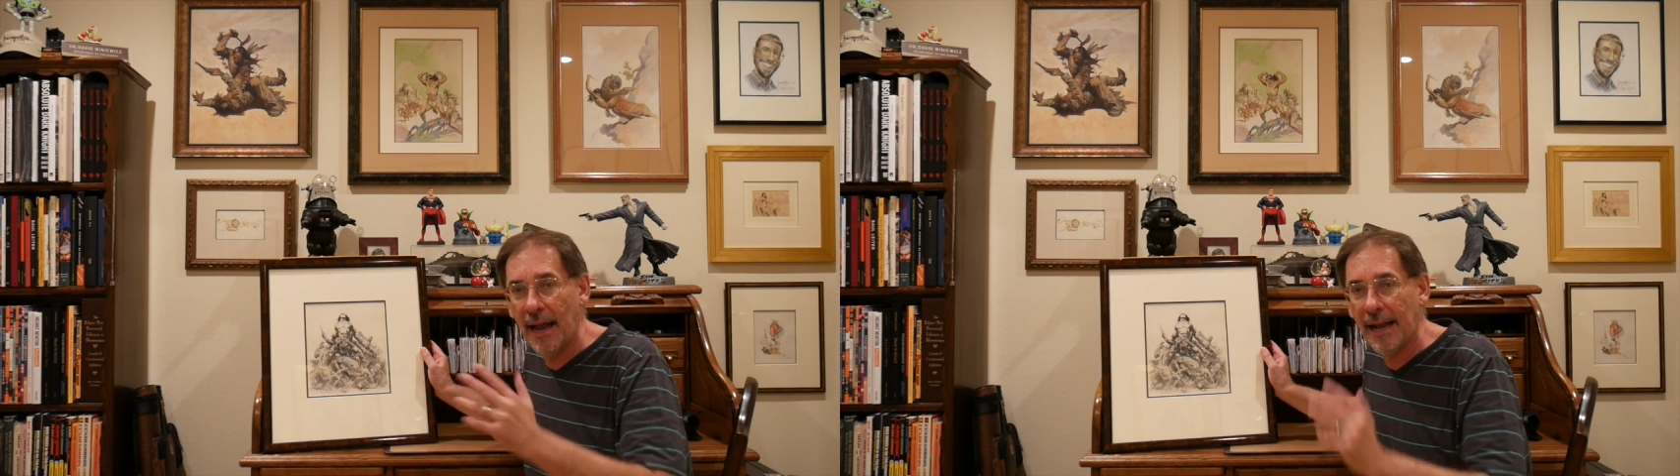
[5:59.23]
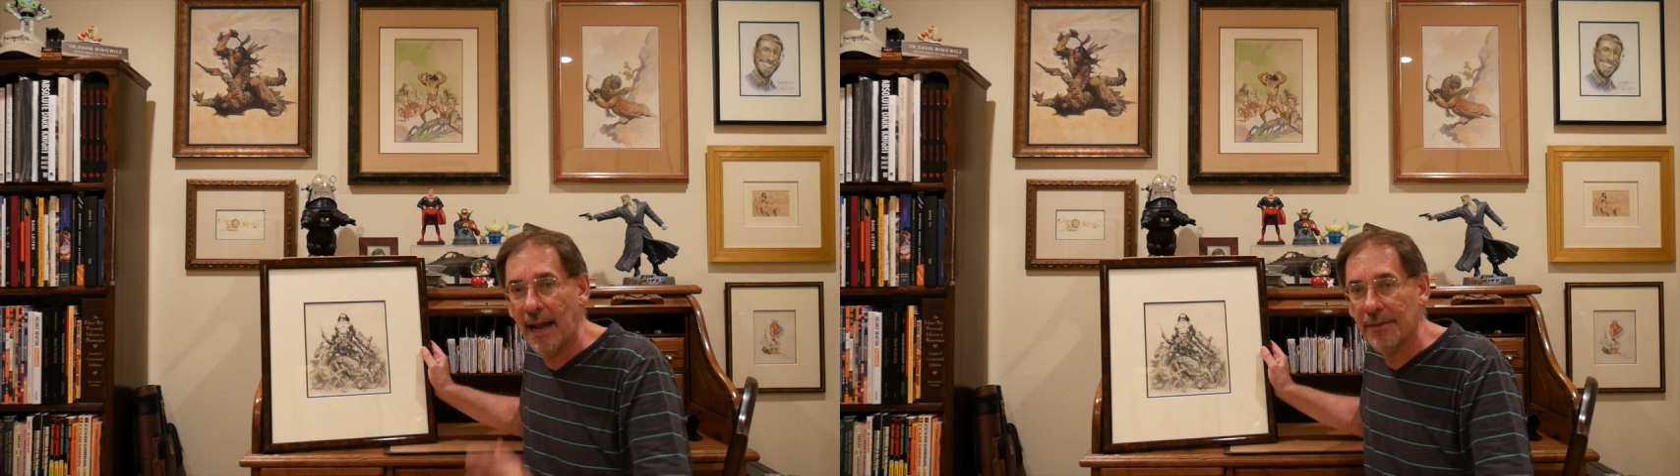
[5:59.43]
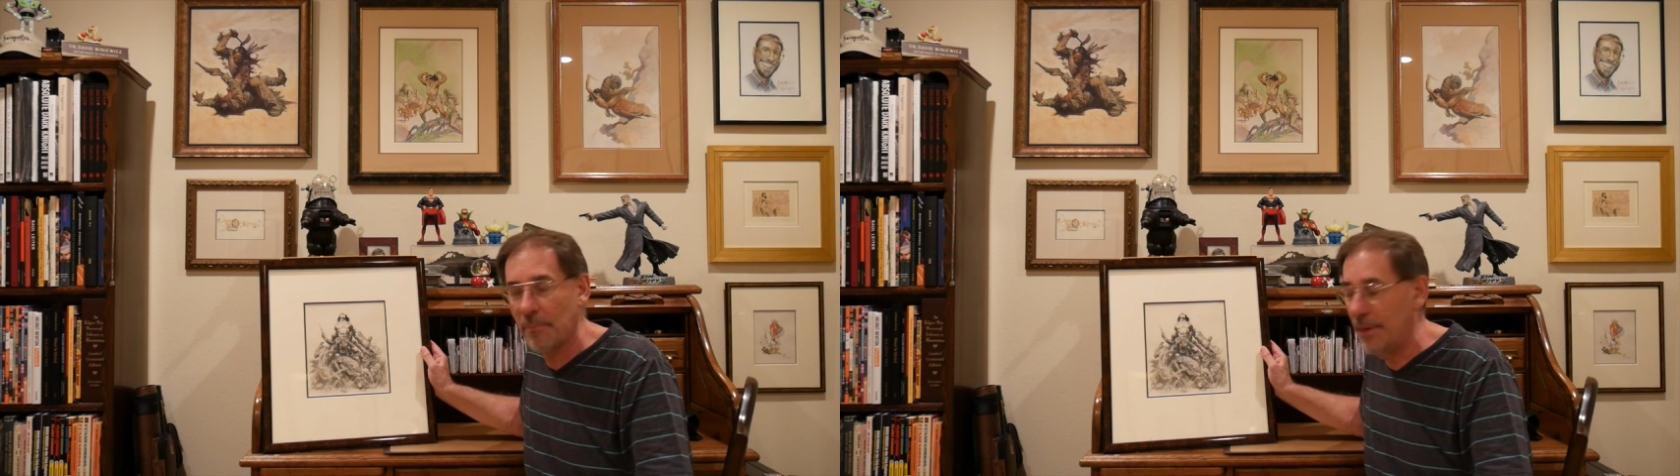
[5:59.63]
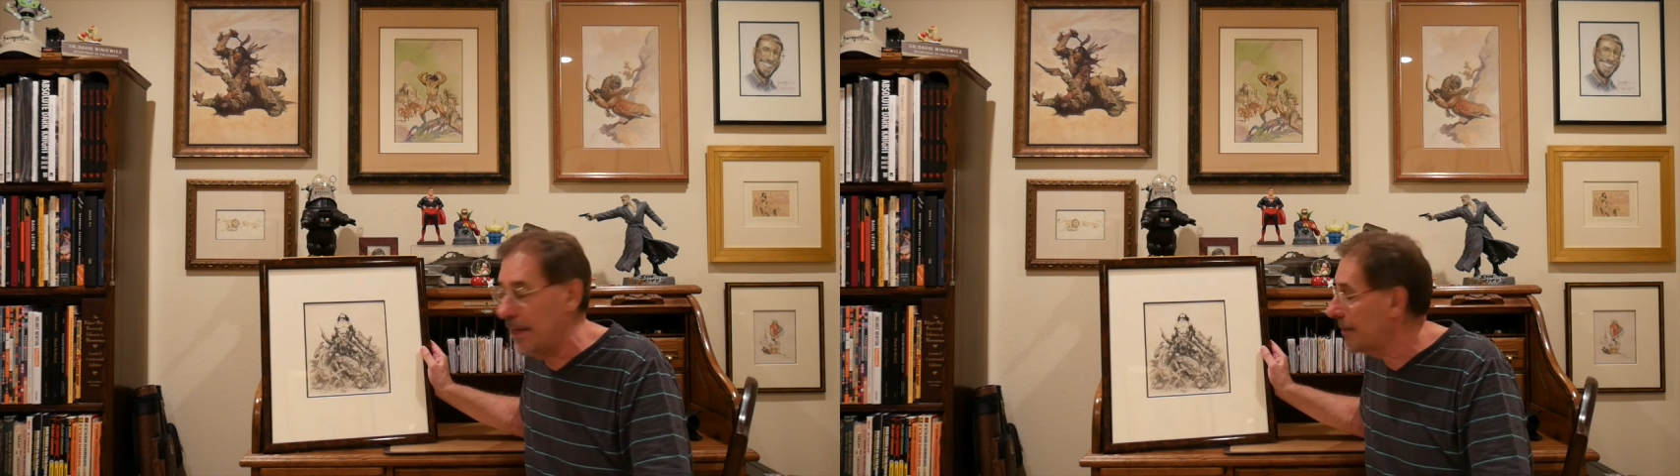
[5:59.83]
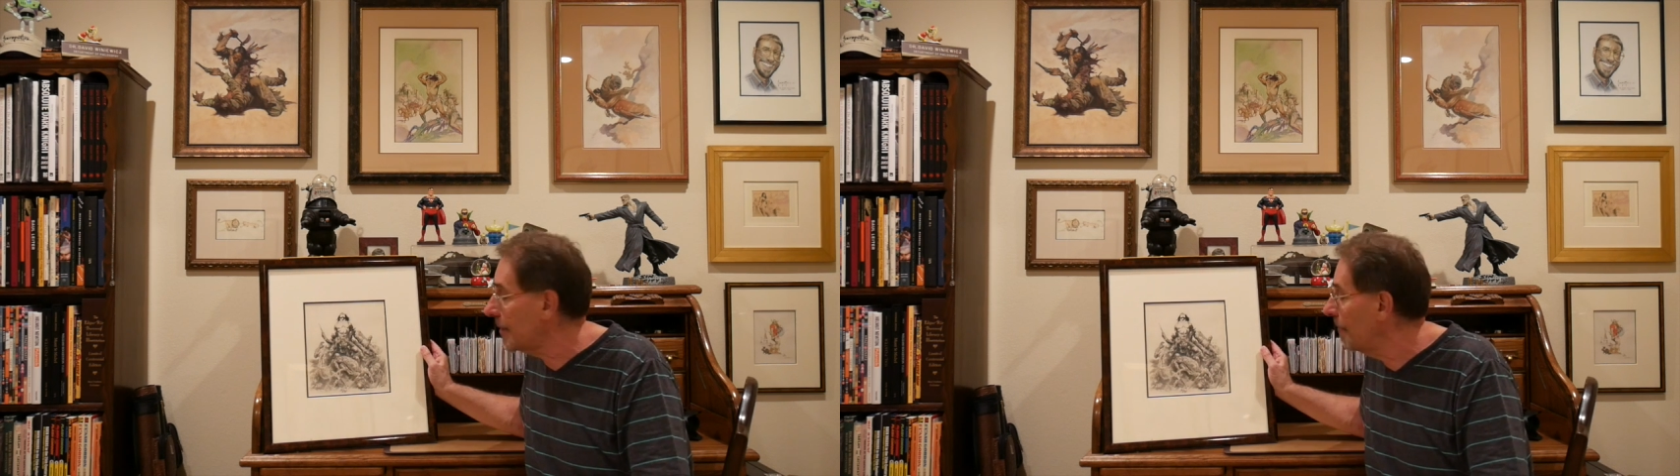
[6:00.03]
I got the
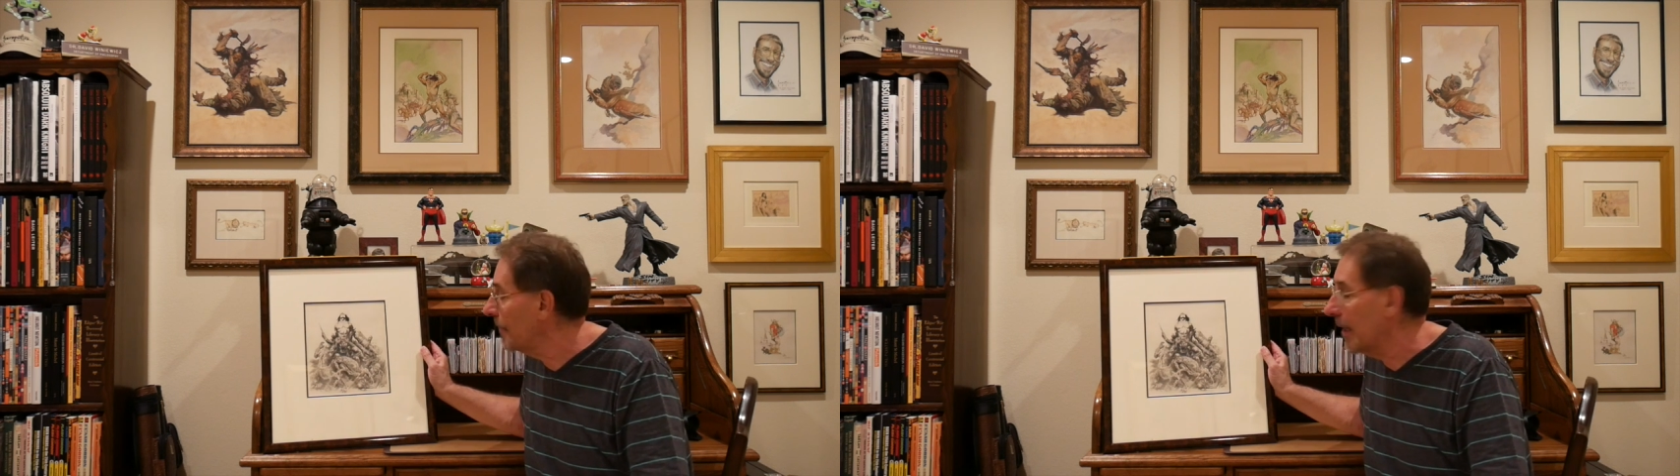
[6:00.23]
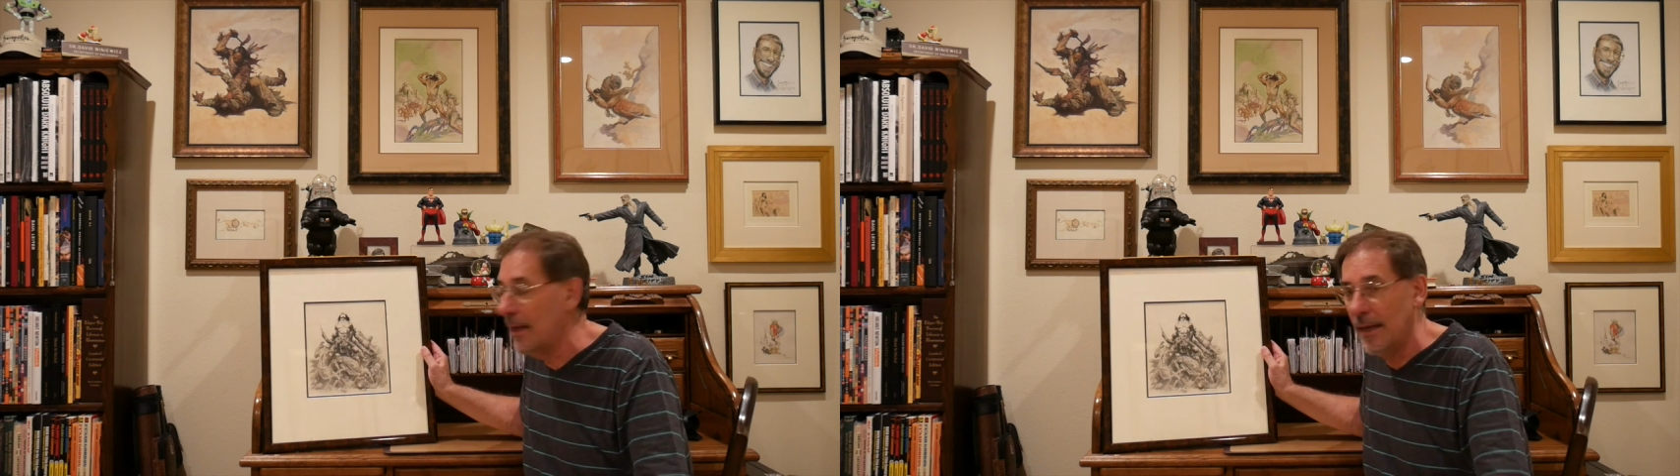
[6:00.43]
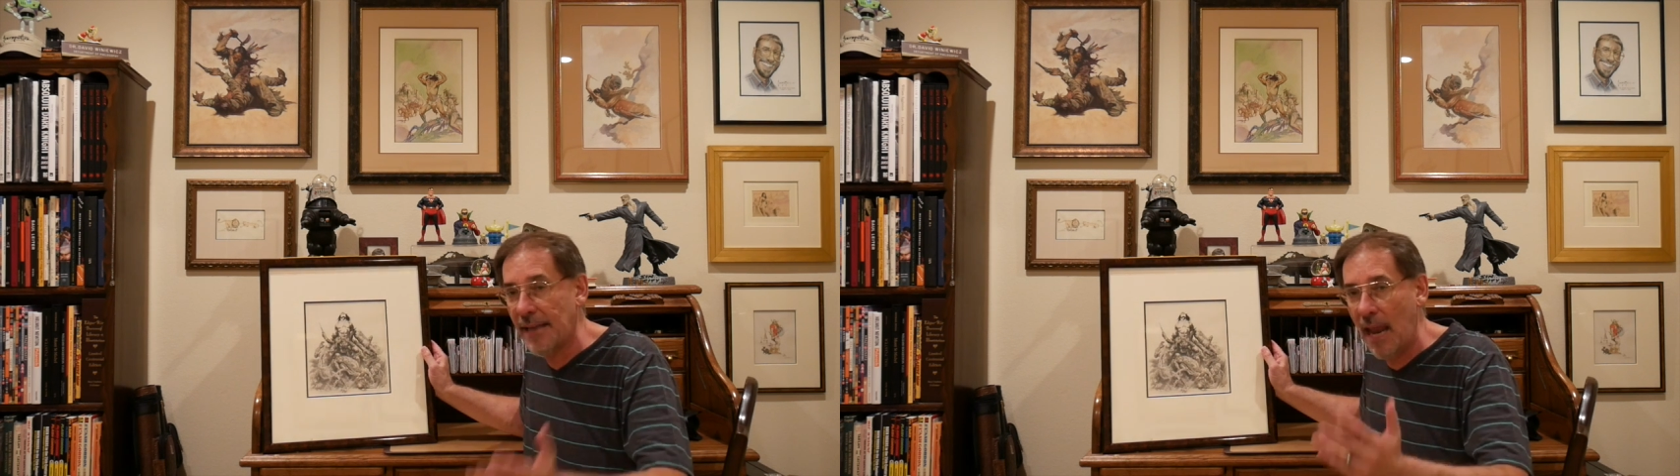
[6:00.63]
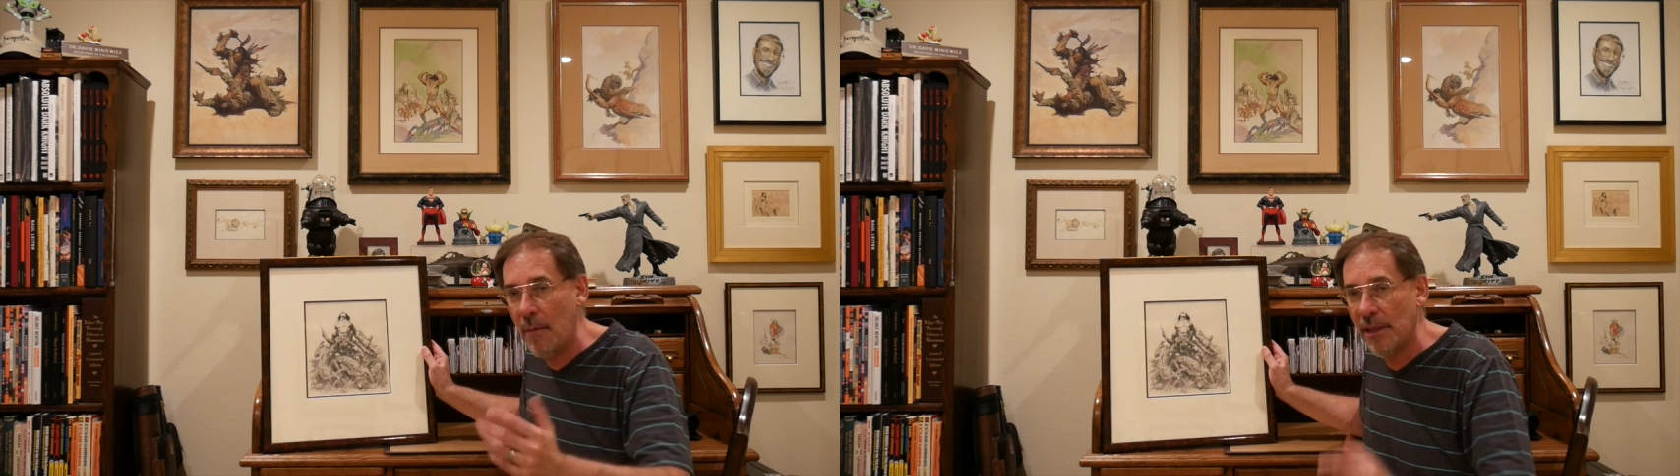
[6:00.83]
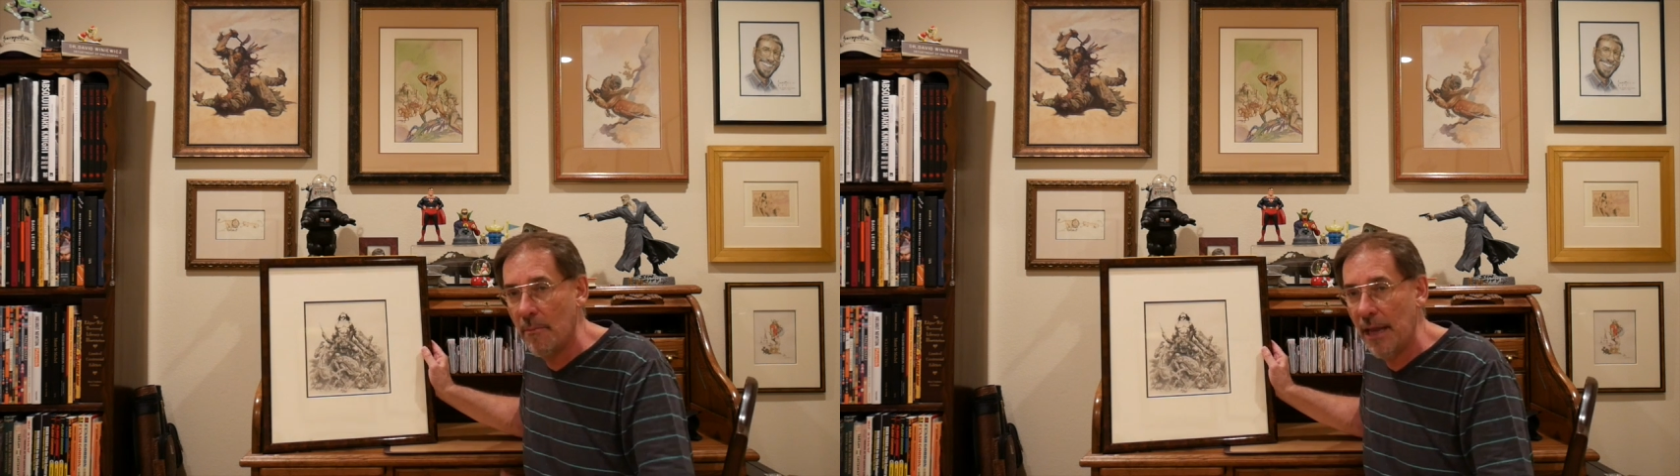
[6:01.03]
piece. It
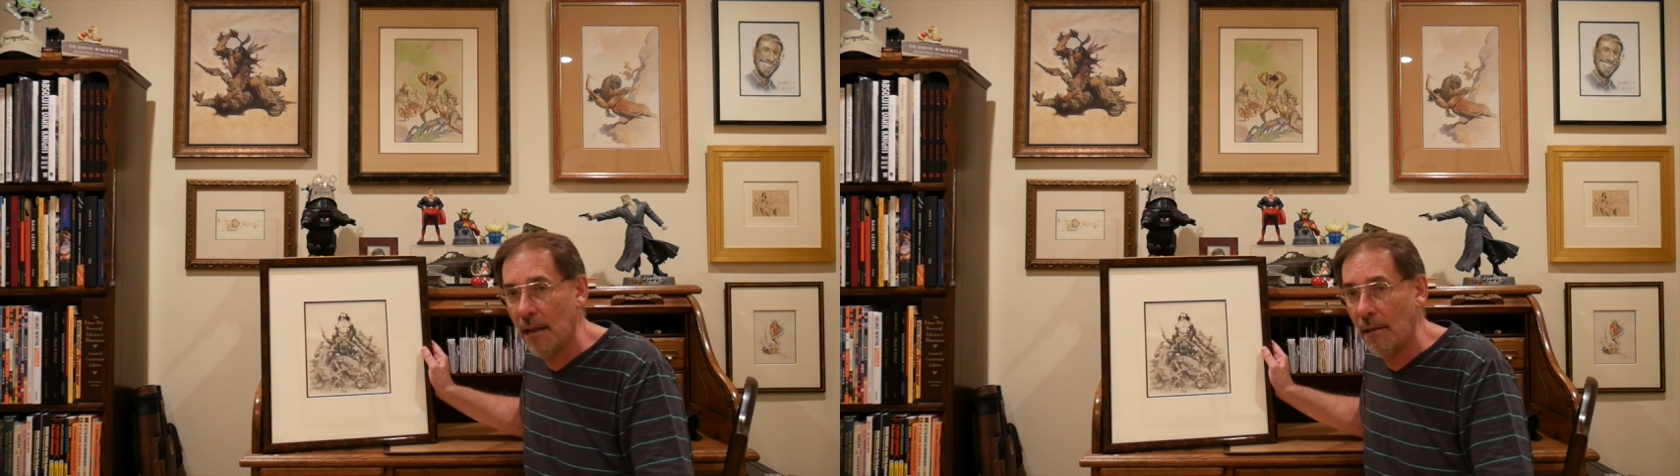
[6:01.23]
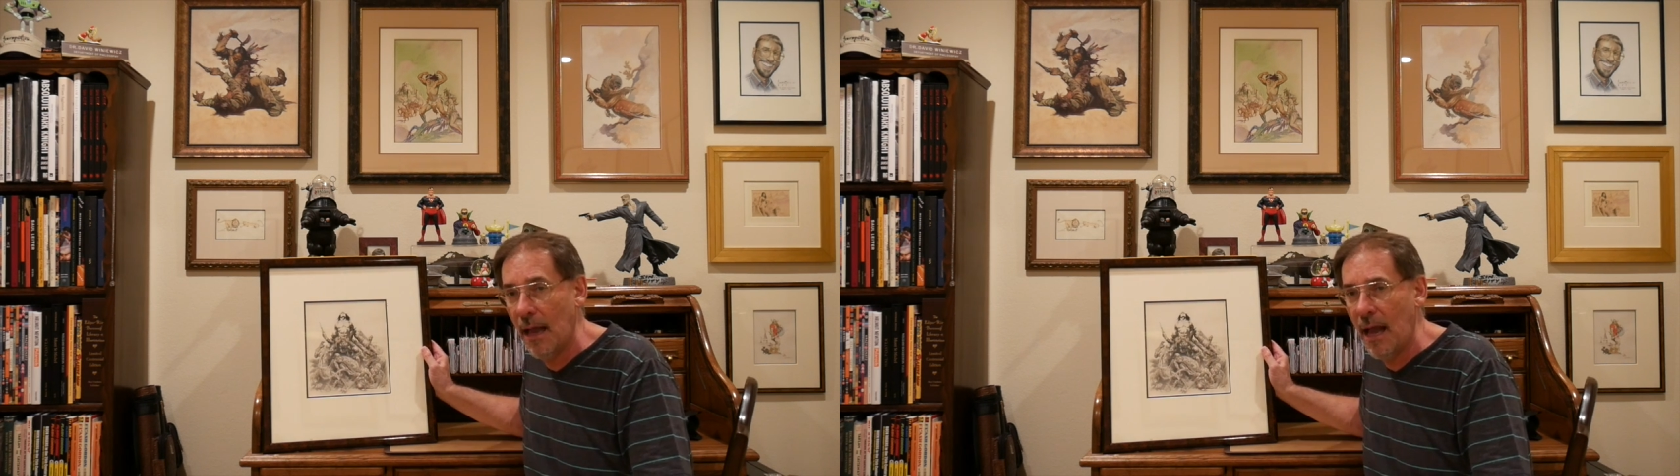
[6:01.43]
came in the mail.